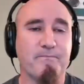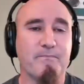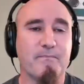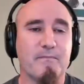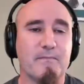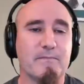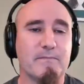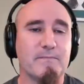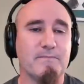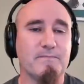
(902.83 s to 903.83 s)

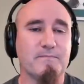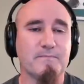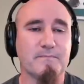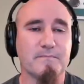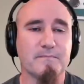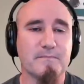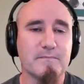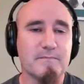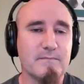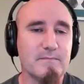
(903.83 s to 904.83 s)

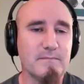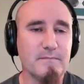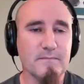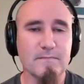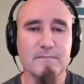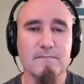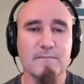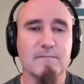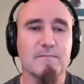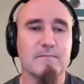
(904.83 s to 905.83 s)

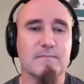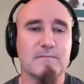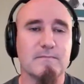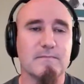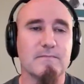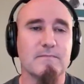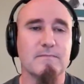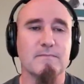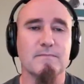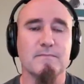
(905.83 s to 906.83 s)

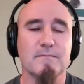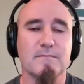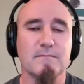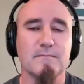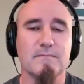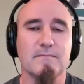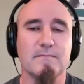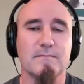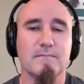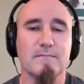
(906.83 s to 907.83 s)

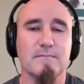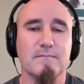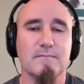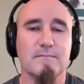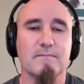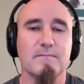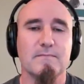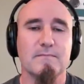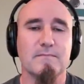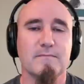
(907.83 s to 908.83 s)

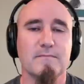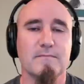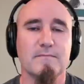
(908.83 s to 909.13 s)
No words are spoken by the person on screen.